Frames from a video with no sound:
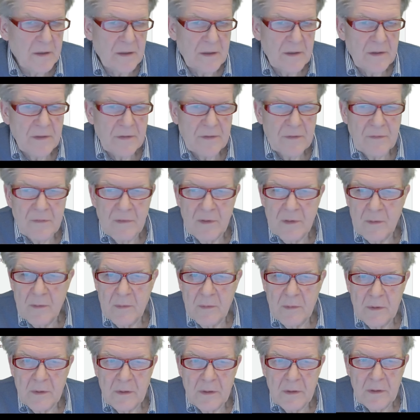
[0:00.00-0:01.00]
else will
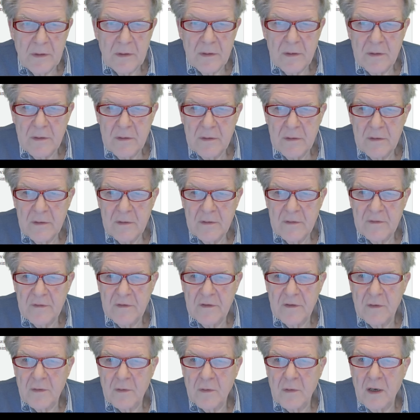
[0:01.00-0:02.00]
be
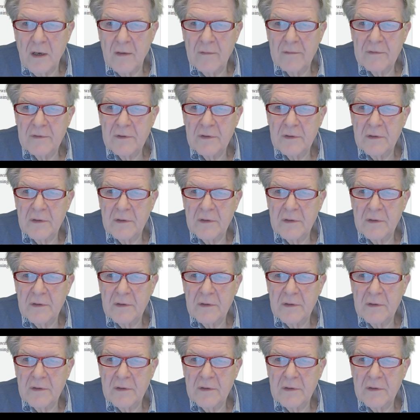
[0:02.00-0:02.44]
0 after